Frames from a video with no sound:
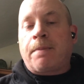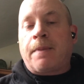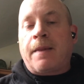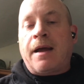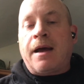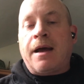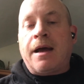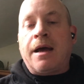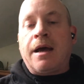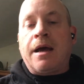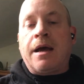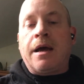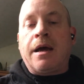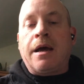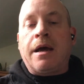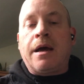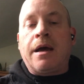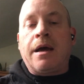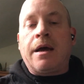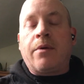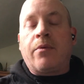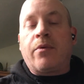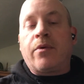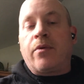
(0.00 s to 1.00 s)

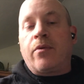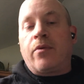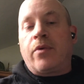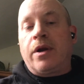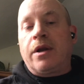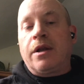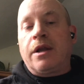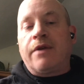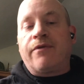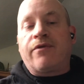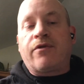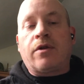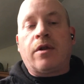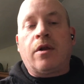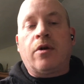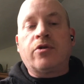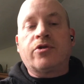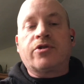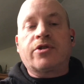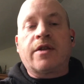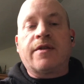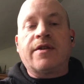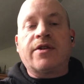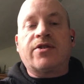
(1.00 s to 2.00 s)
uh, we live
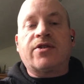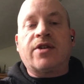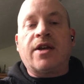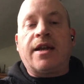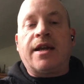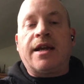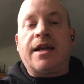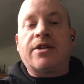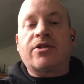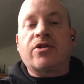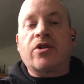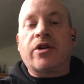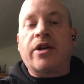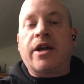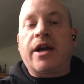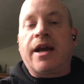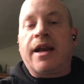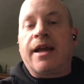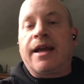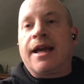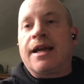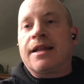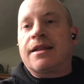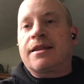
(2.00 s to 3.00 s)
close to the city so you're
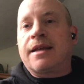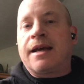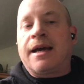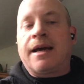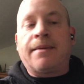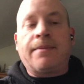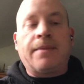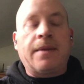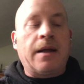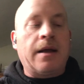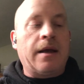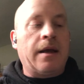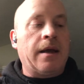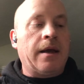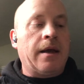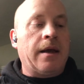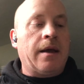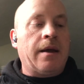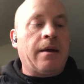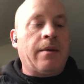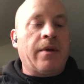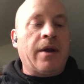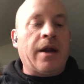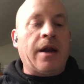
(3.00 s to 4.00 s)
gonna get that
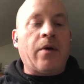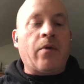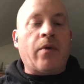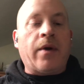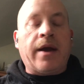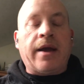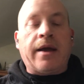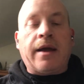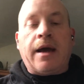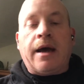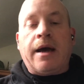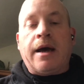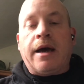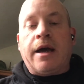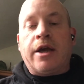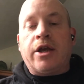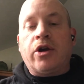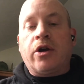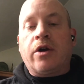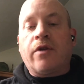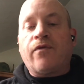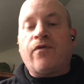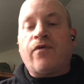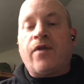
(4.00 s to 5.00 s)
but anyway, uh,
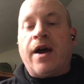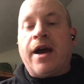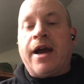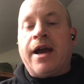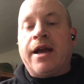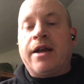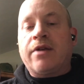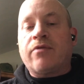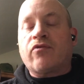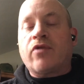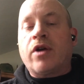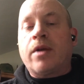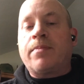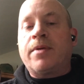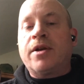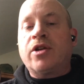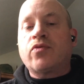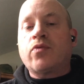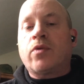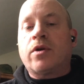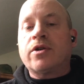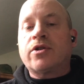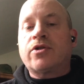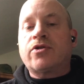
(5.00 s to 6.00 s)
you can find Red
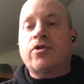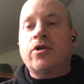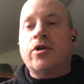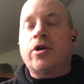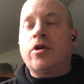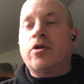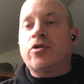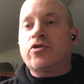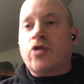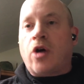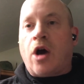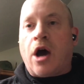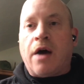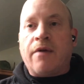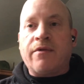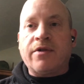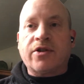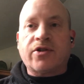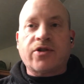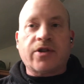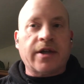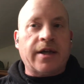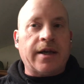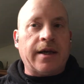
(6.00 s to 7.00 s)
Beach One Studios,
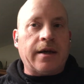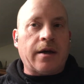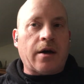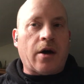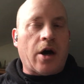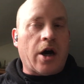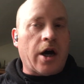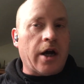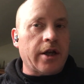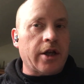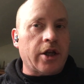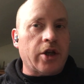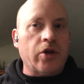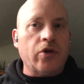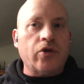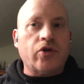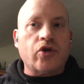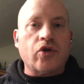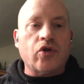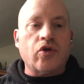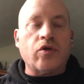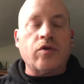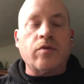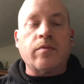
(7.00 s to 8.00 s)
obviously, on
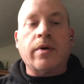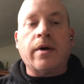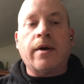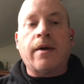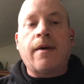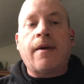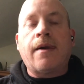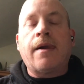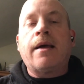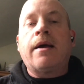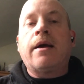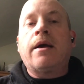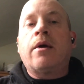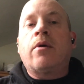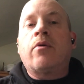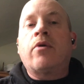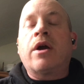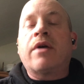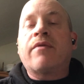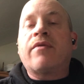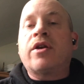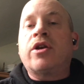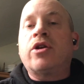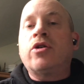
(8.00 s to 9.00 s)
YouTube. We
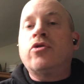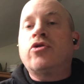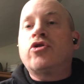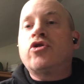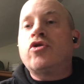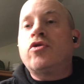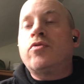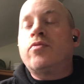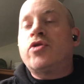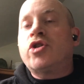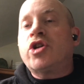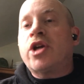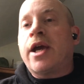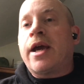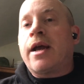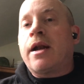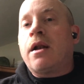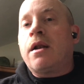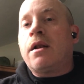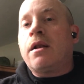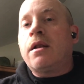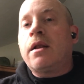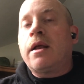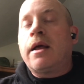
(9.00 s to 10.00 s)
have a YouTube
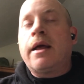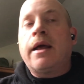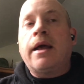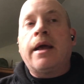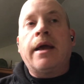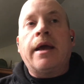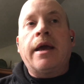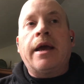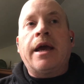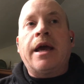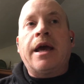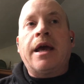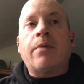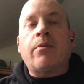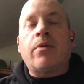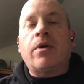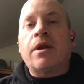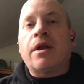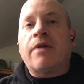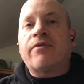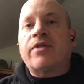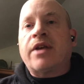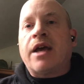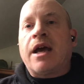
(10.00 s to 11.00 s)
channel, and we'd
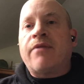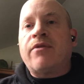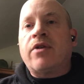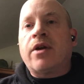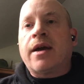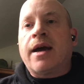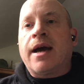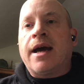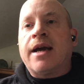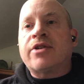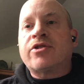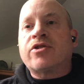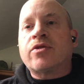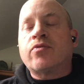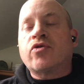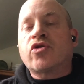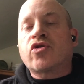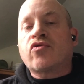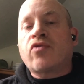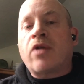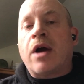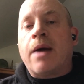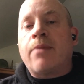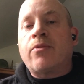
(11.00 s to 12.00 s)
love to have you guys
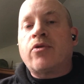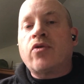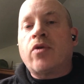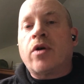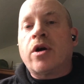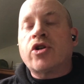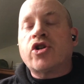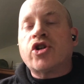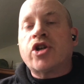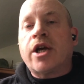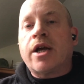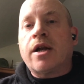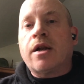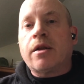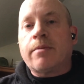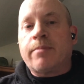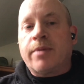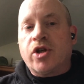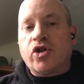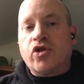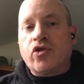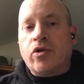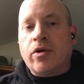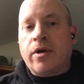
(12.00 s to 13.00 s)
subscribe to our channel and
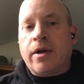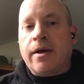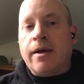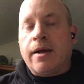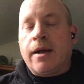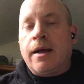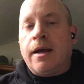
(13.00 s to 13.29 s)
be sure to